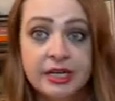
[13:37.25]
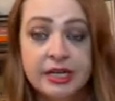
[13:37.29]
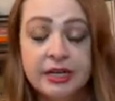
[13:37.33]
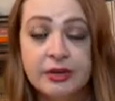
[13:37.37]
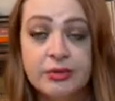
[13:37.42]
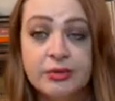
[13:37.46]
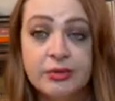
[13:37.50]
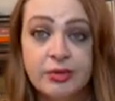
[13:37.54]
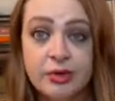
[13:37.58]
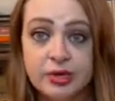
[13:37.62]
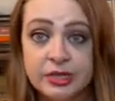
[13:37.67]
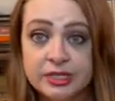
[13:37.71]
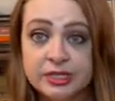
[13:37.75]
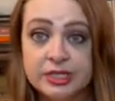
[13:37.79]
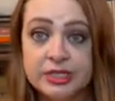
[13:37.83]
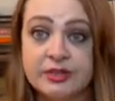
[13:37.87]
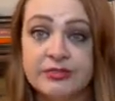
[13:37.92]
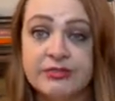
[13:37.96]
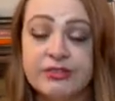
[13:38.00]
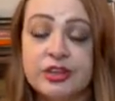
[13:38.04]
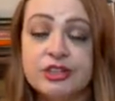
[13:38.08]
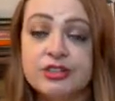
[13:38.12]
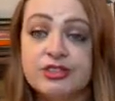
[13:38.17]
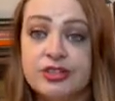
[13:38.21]
works in a
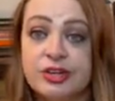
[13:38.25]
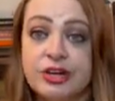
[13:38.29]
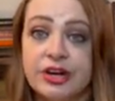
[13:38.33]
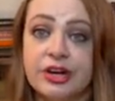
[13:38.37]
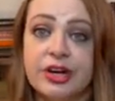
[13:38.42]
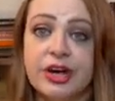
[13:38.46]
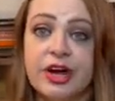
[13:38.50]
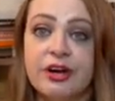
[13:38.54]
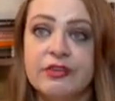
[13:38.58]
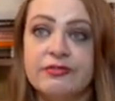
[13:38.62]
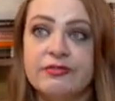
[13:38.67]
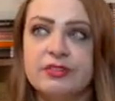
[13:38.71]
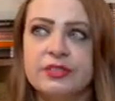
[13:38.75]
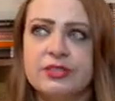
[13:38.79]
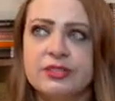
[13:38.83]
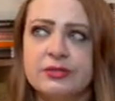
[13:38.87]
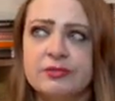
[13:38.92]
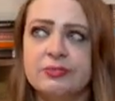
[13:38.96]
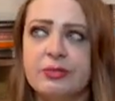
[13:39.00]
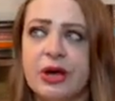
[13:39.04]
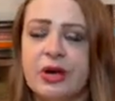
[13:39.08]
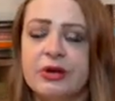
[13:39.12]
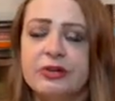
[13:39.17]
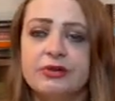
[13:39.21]
veterinary office
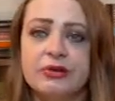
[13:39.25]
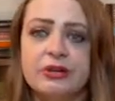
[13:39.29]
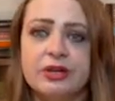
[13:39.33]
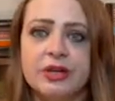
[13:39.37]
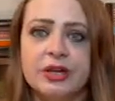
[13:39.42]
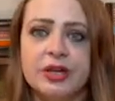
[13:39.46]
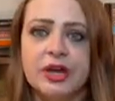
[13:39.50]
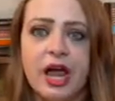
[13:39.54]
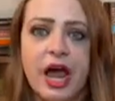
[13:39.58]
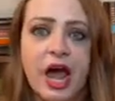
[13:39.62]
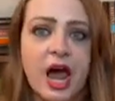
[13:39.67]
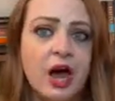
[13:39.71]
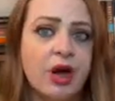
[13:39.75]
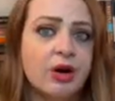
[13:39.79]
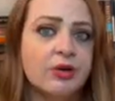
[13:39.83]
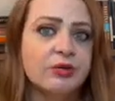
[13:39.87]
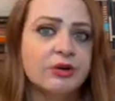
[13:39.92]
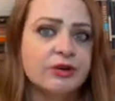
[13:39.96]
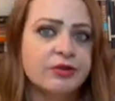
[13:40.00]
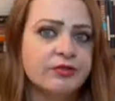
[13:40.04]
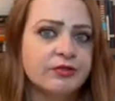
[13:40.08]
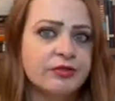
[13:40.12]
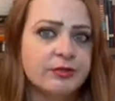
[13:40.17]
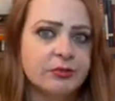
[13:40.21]
about an hour
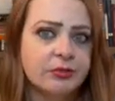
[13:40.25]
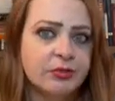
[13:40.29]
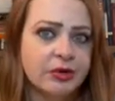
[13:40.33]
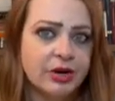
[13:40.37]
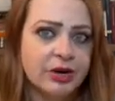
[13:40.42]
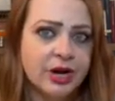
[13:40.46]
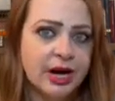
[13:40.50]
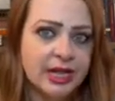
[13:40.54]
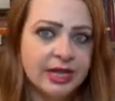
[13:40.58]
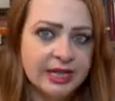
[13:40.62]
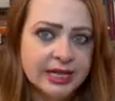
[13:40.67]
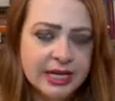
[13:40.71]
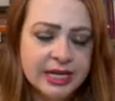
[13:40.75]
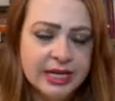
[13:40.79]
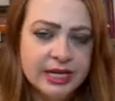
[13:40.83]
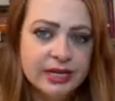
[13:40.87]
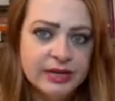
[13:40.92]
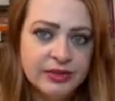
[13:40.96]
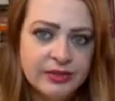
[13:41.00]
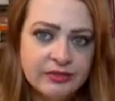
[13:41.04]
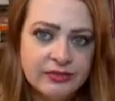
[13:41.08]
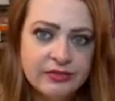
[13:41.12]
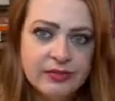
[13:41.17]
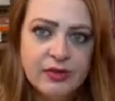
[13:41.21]
from where I live,